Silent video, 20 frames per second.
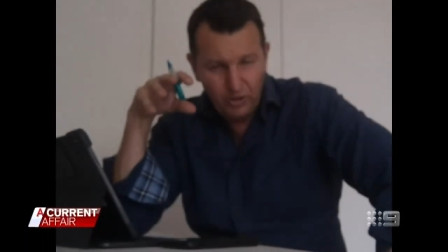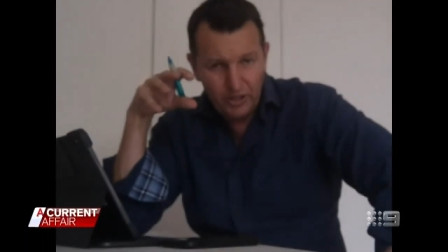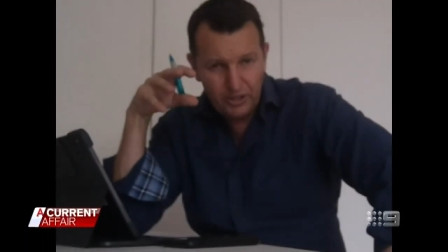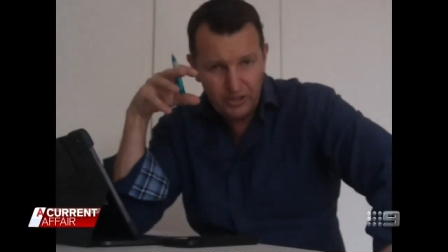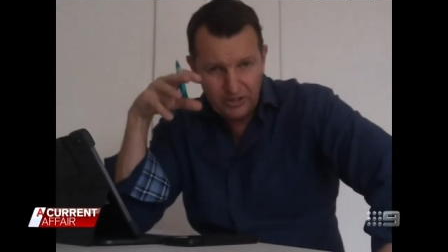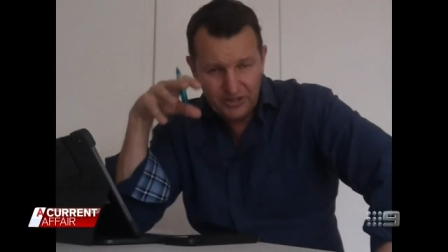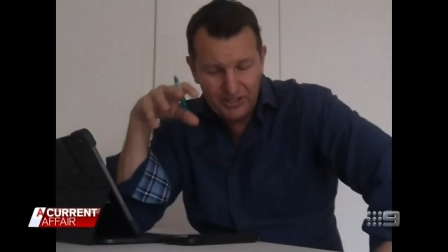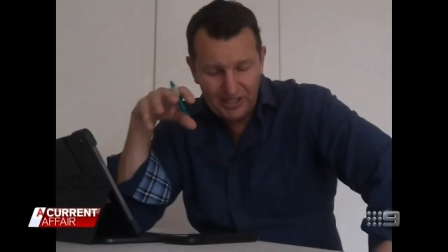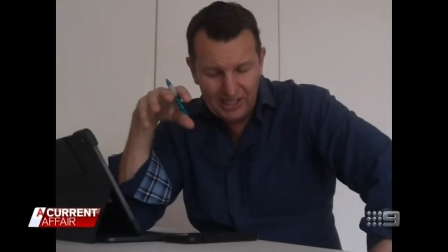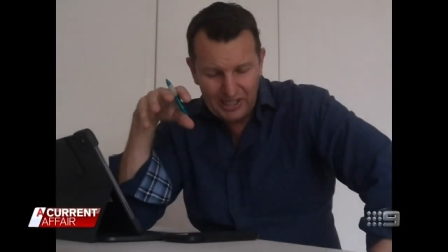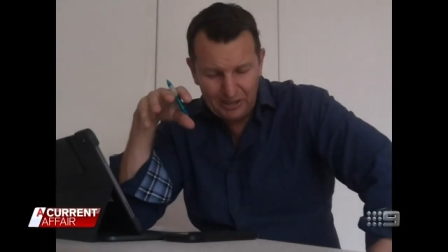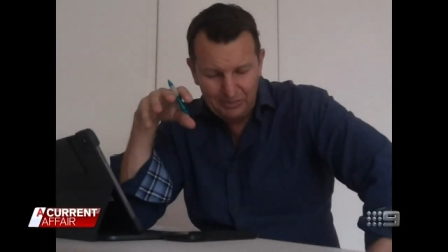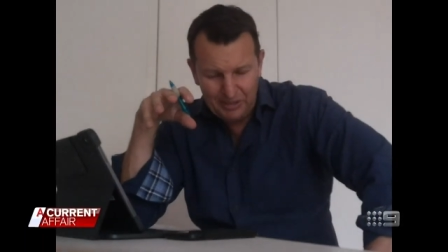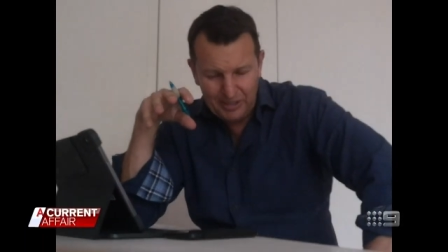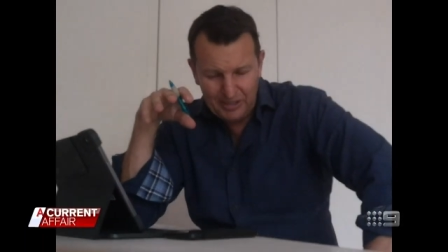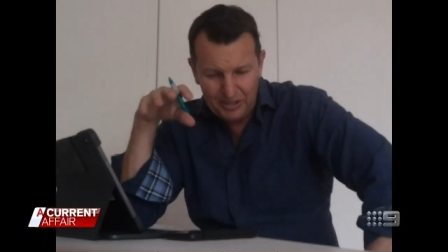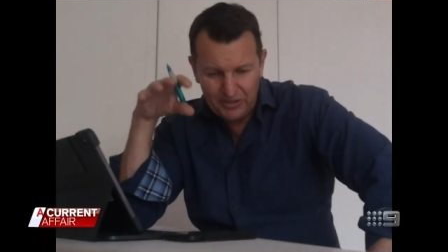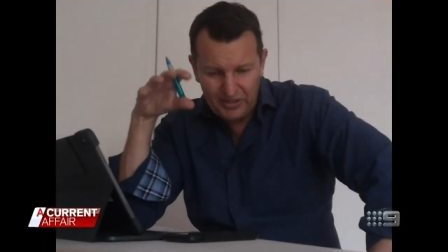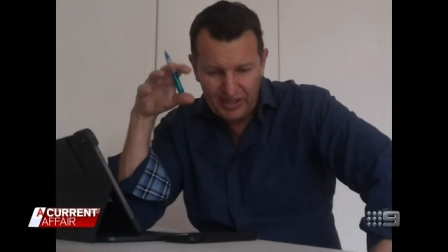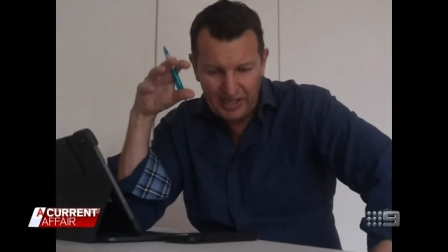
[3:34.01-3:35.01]
What you're telling
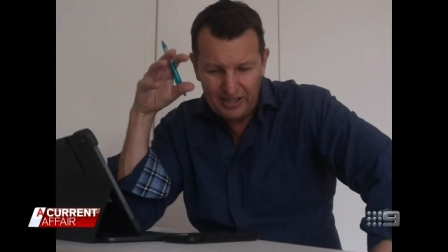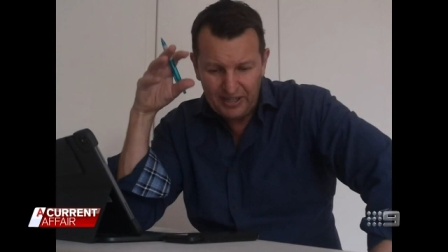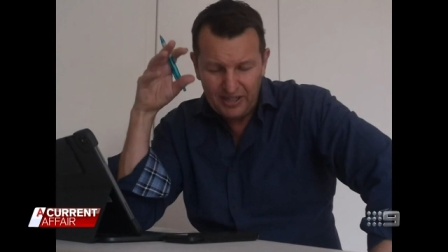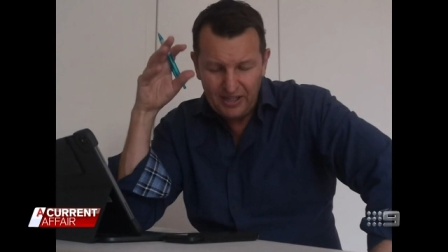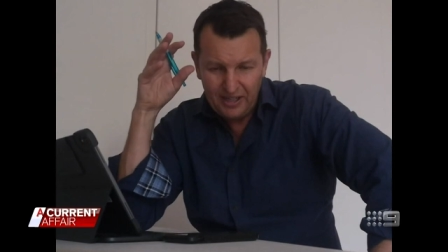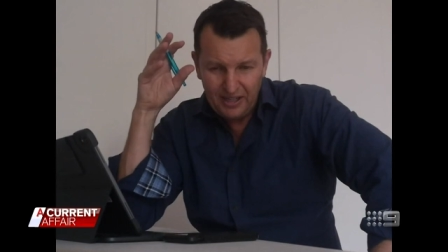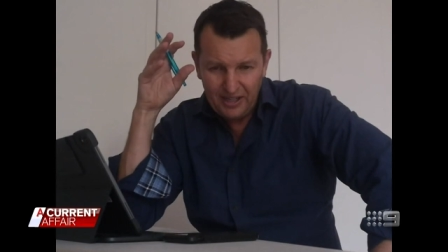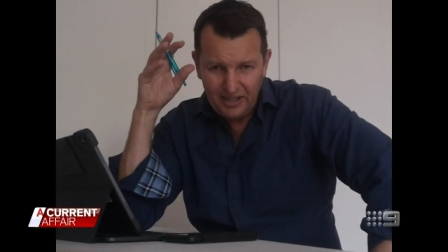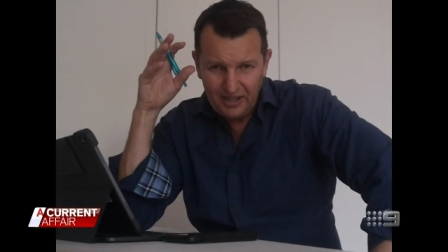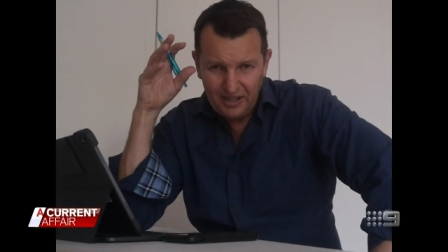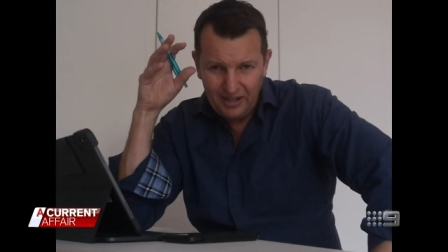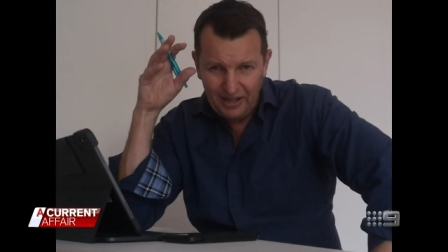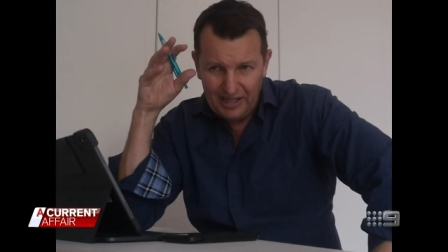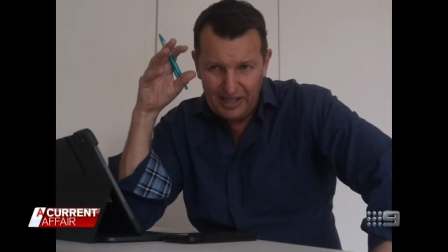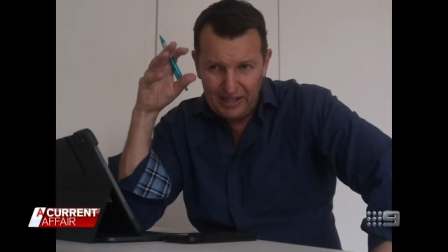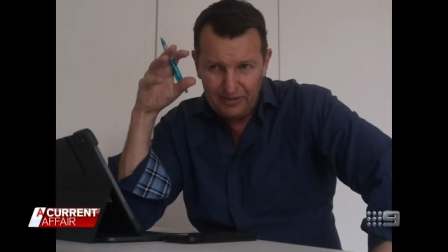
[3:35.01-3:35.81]
me is that I